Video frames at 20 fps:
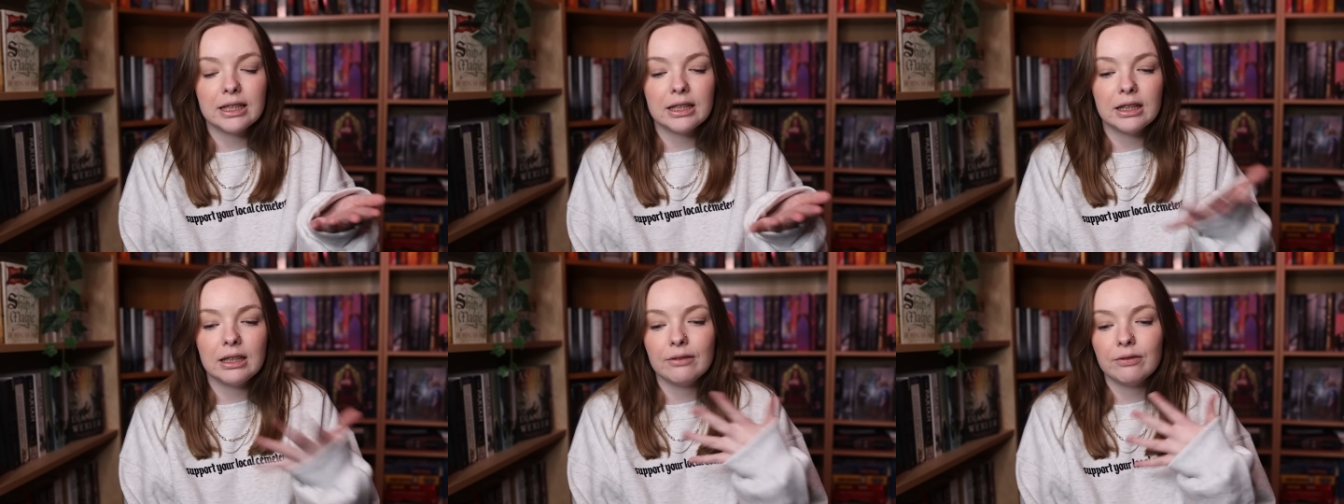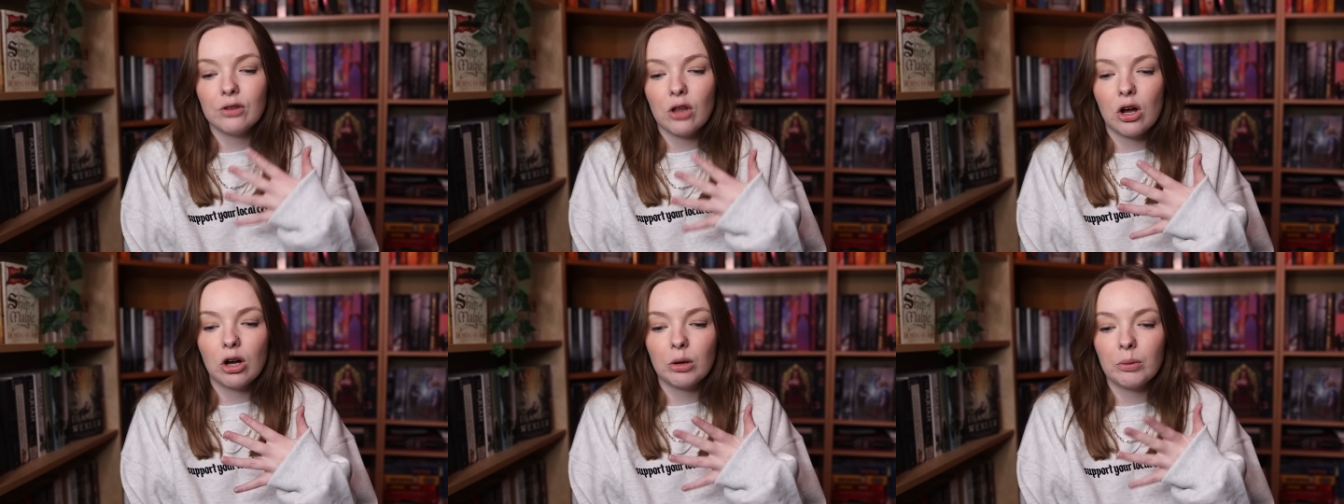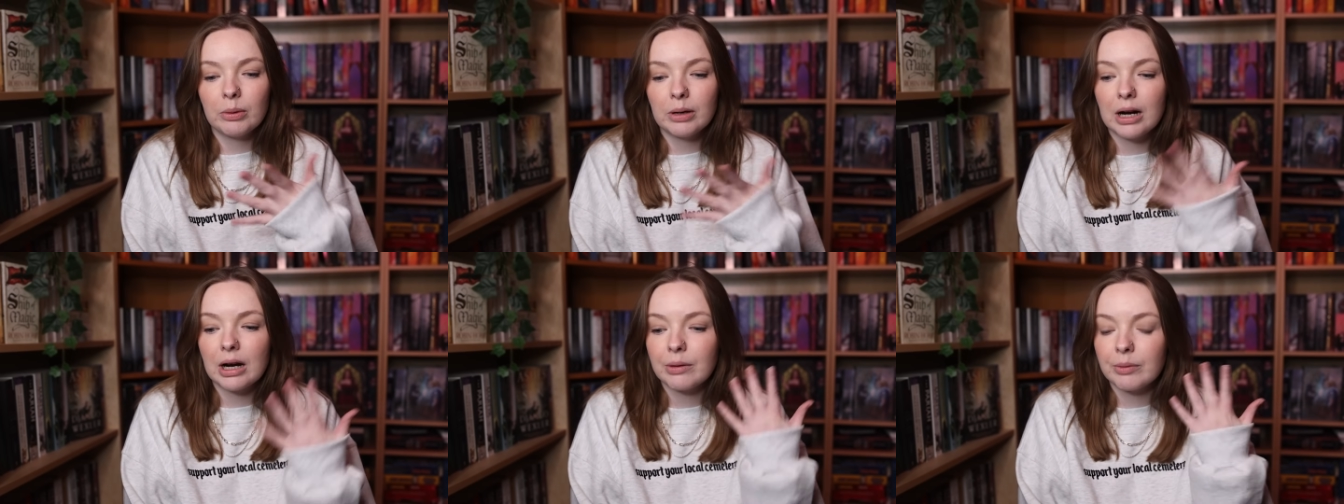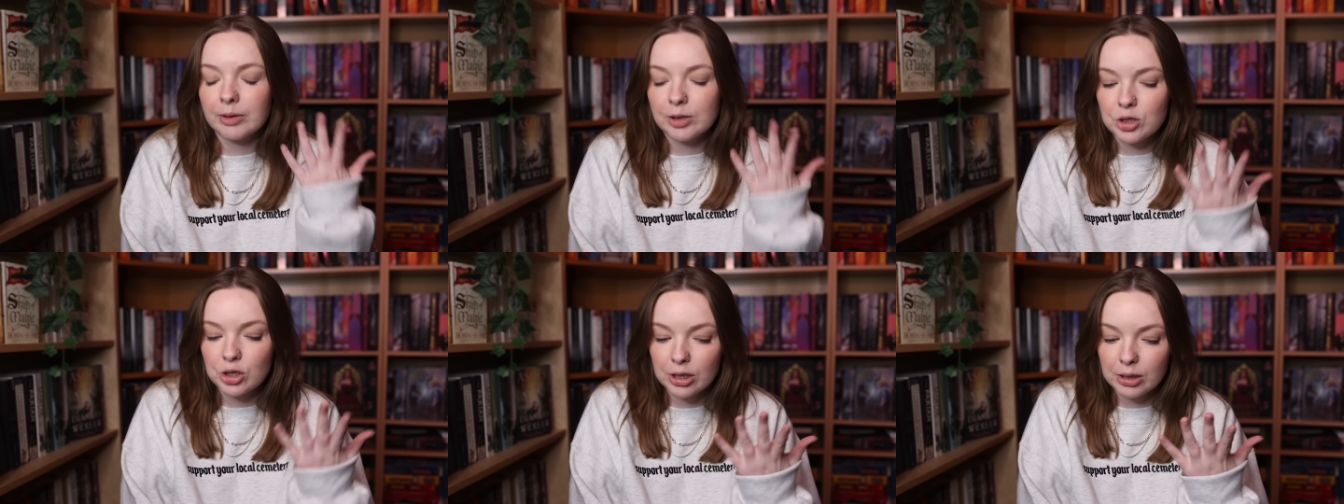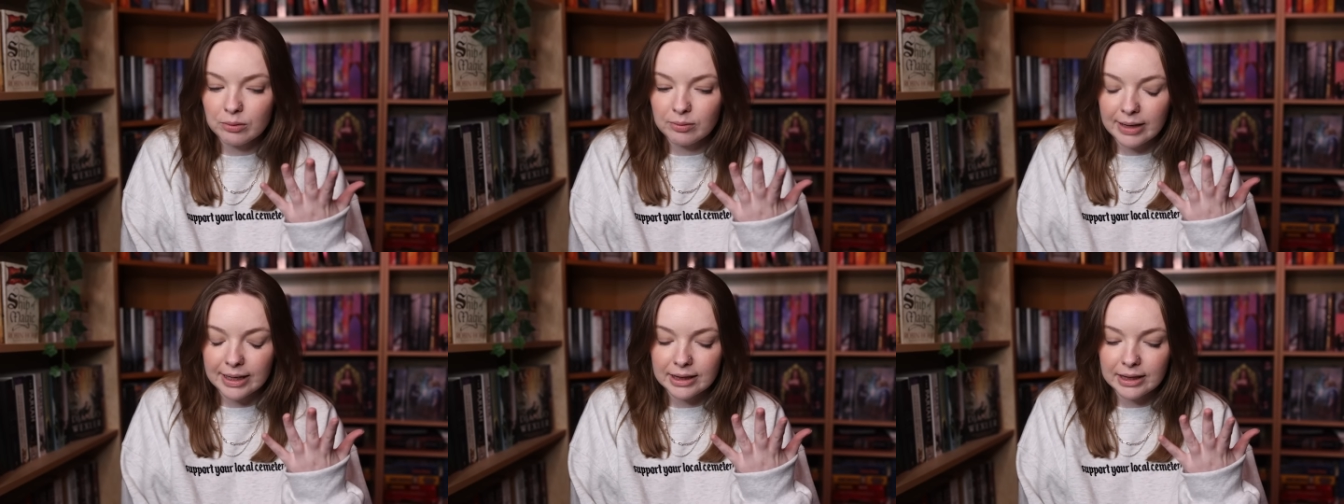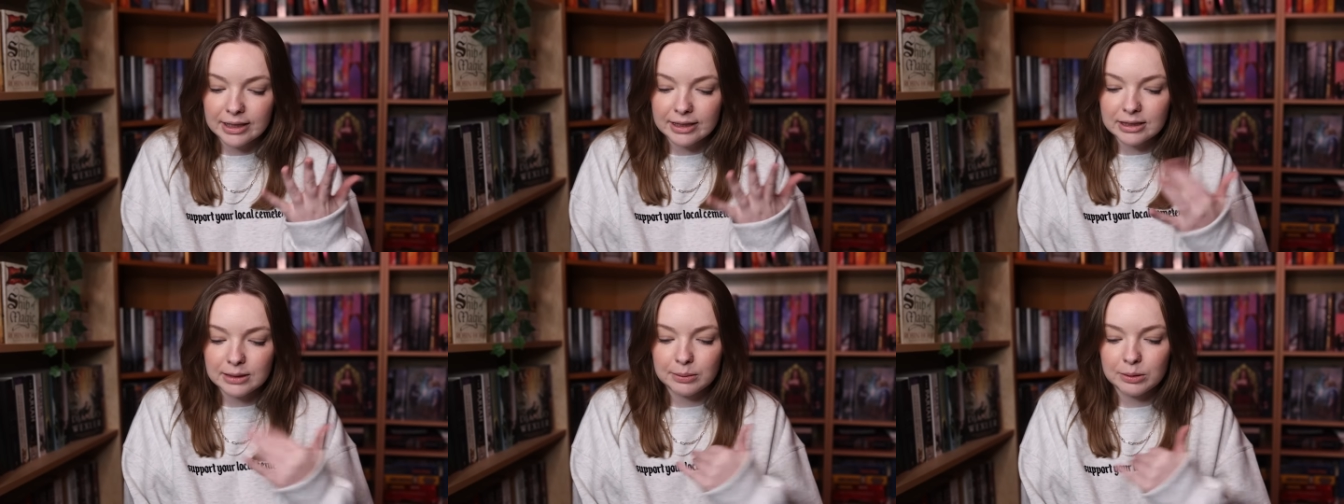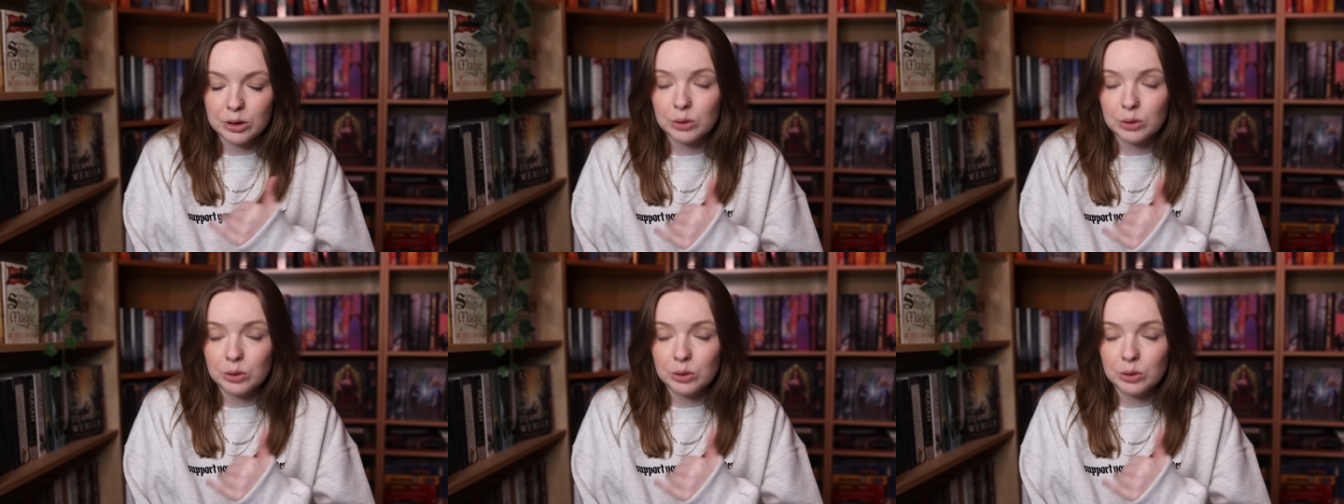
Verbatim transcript: in the vlog where I originally read this,